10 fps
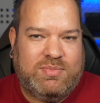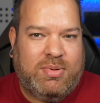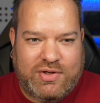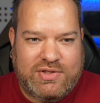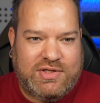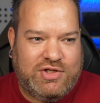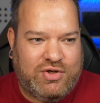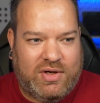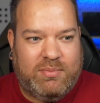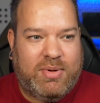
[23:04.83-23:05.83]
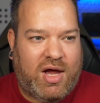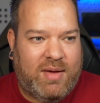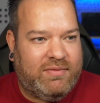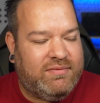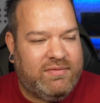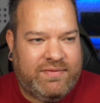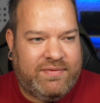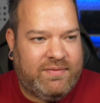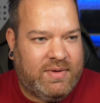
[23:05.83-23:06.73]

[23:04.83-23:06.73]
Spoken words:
plus to join per month.